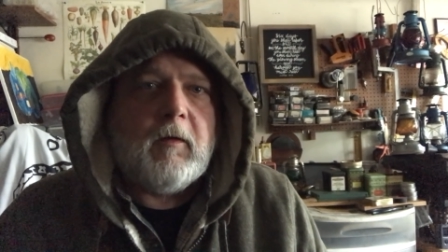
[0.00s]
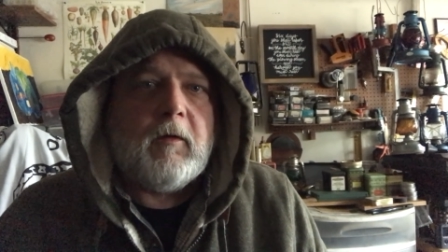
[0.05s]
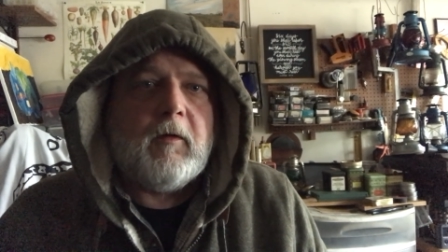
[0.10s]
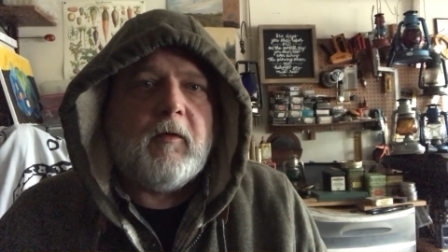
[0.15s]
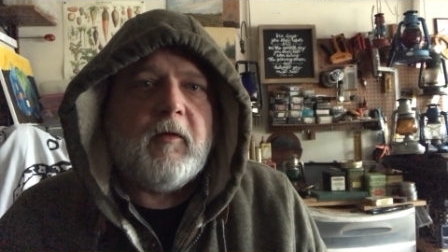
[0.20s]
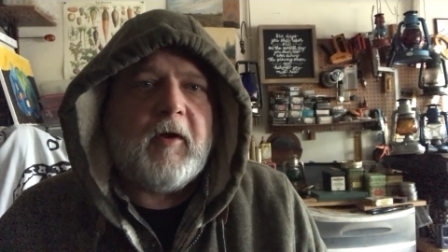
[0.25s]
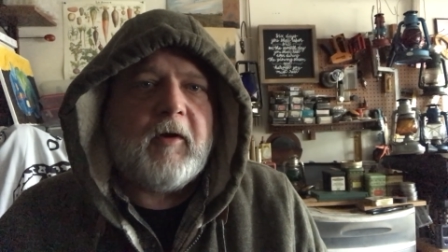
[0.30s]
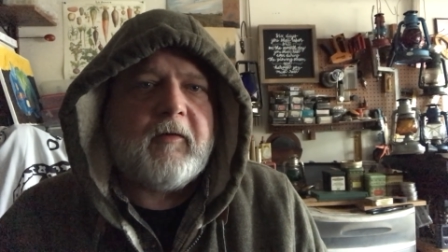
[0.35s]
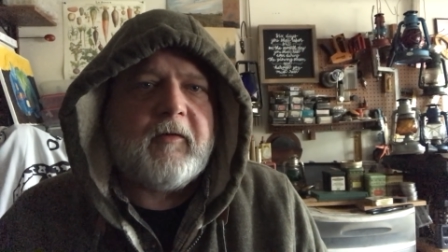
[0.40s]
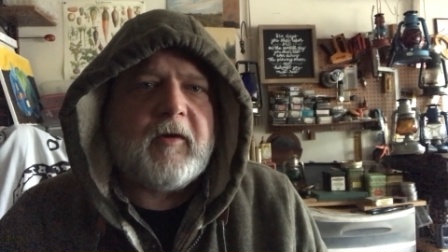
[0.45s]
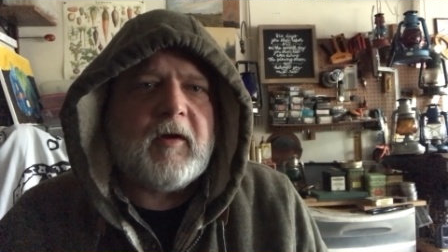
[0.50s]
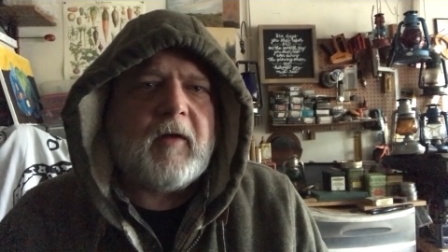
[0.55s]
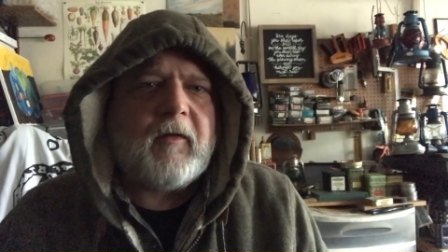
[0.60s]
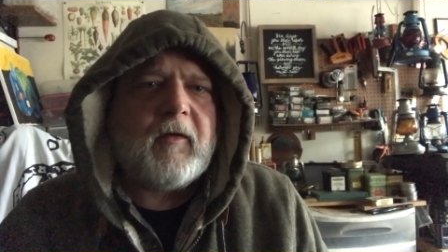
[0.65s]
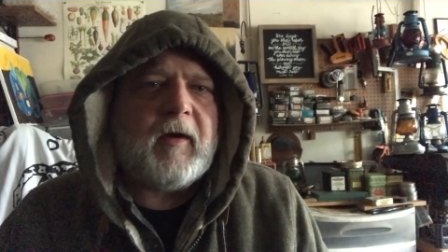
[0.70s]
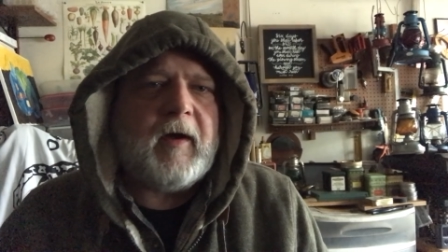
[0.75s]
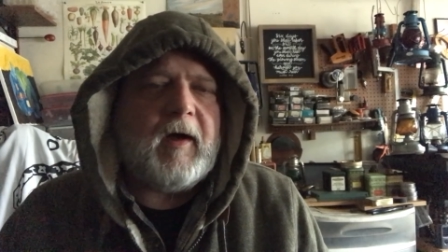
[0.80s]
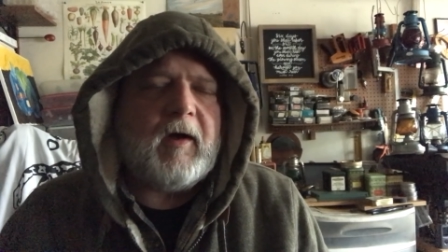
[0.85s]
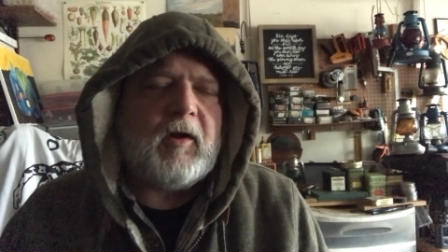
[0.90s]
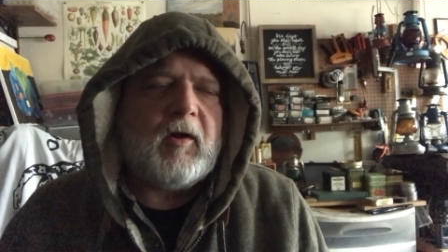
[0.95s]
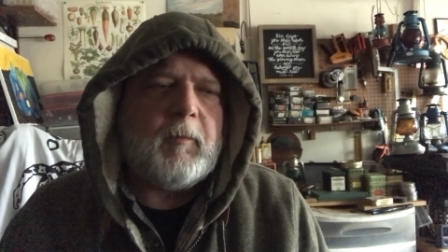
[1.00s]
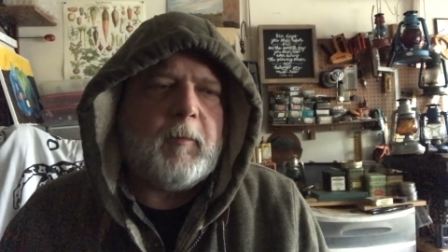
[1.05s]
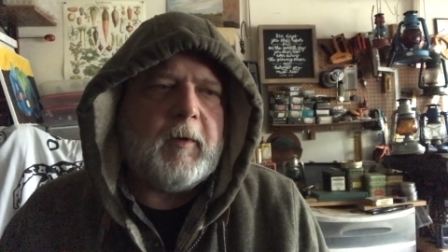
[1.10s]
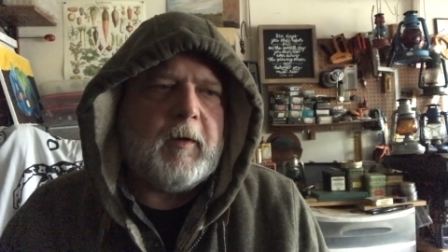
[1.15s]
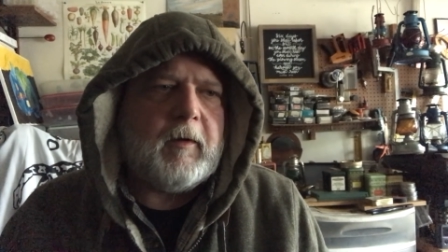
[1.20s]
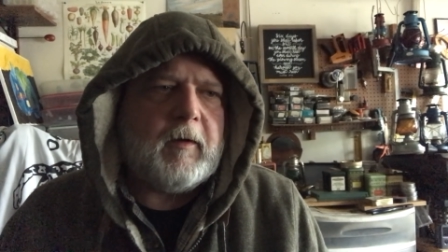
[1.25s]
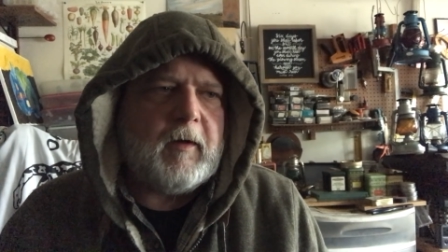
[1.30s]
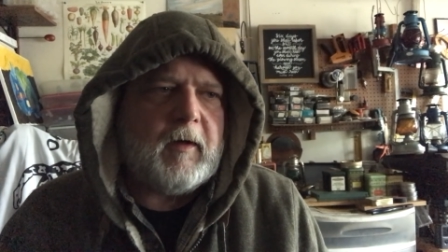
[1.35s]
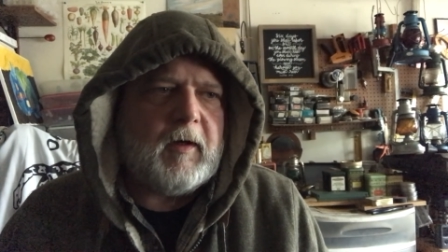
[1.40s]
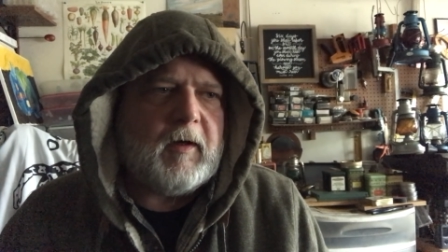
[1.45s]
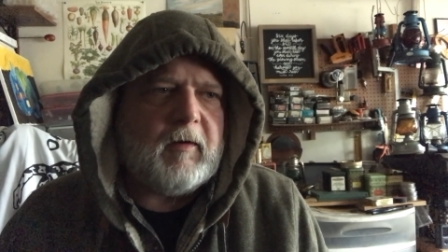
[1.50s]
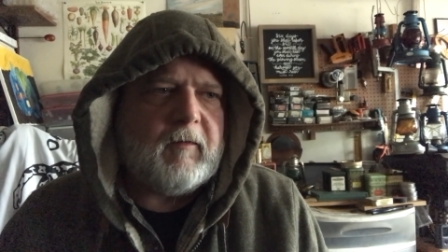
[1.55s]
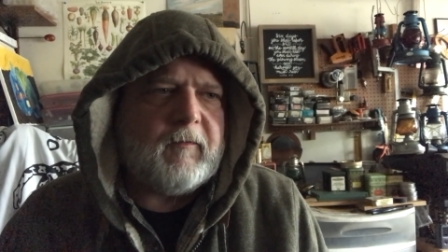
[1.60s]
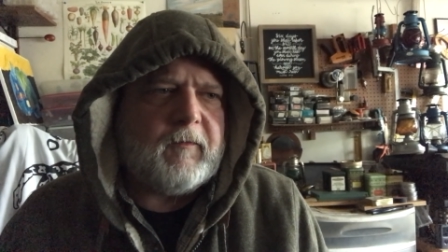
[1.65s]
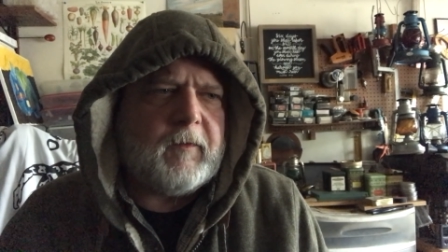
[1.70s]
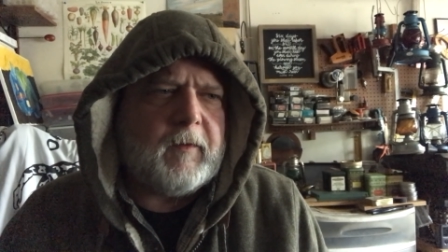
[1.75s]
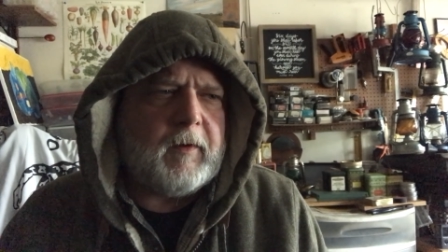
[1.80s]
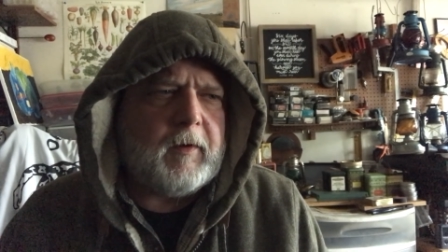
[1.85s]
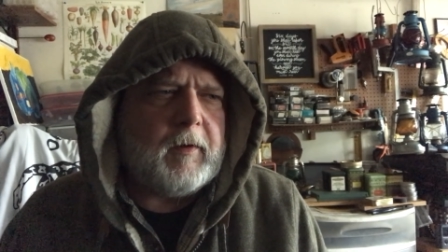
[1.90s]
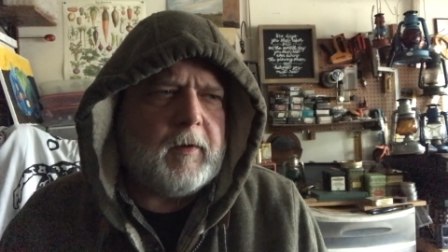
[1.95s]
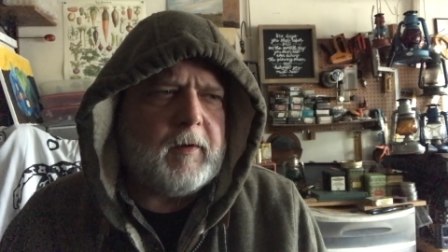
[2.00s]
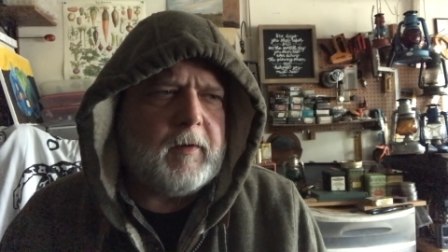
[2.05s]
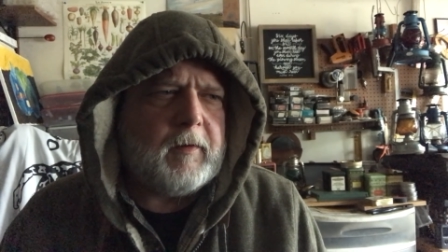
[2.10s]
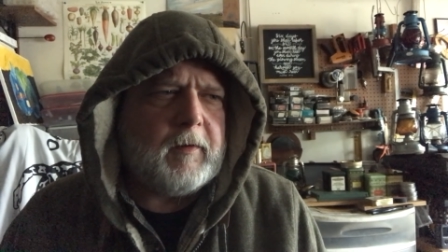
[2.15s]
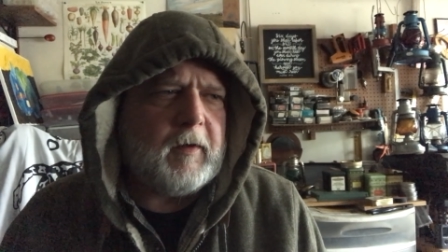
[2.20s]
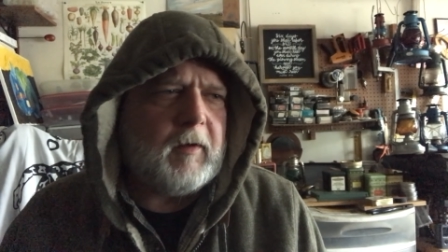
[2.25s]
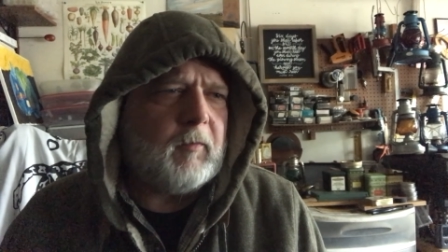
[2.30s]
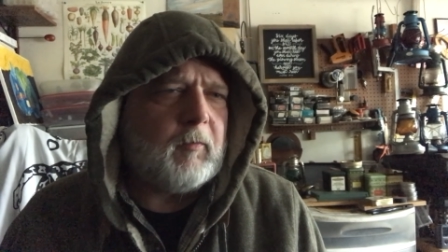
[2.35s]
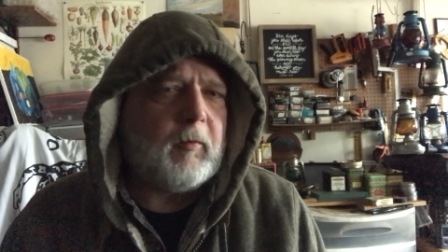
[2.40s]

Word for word: There's another element of a